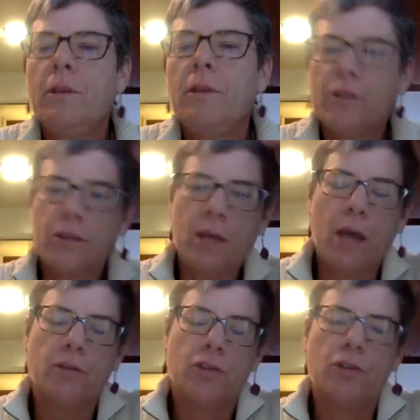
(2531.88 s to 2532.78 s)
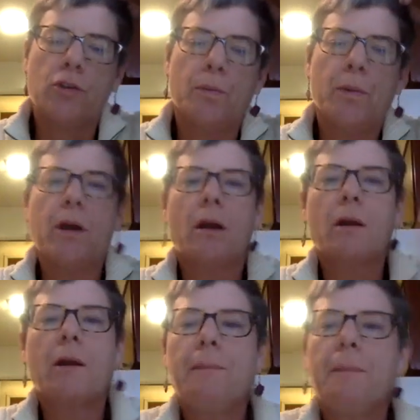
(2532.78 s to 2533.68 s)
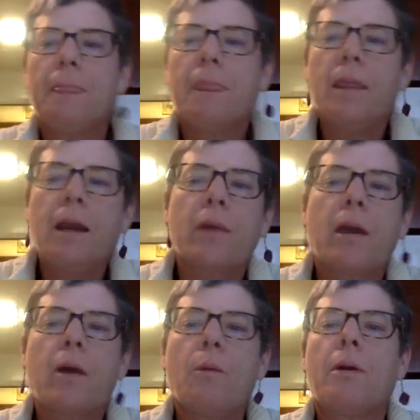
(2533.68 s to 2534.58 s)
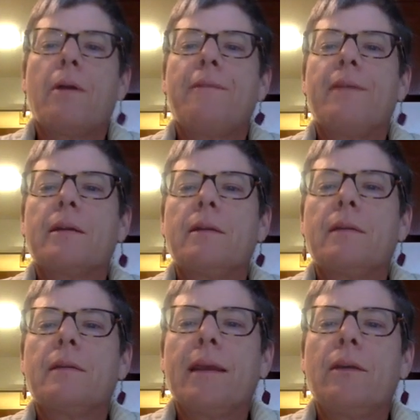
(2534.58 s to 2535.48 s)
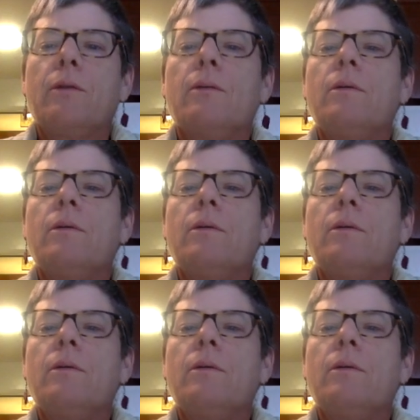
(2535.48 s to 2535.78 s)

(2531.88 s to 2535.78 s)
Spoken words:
Just gotten super dark. There we go. Perfect. Thank you.